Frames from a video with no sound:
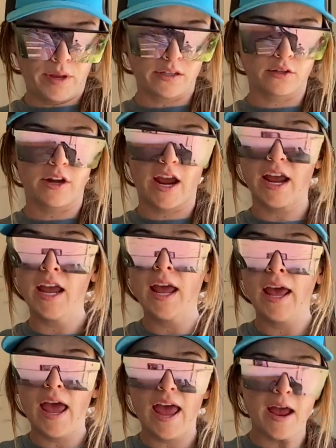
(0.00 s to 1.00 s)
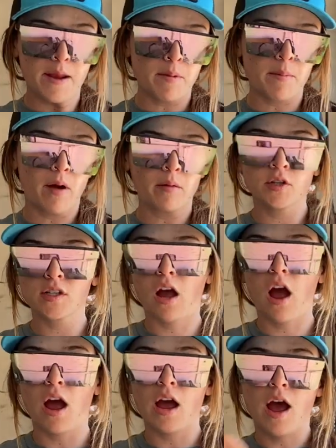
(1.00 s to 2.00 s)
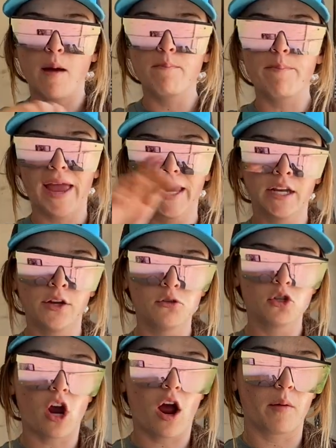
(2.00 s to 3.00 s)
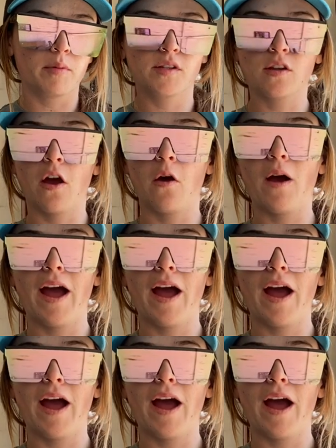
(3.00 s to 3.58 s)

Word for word: yesterday and my mom just got a banging new job so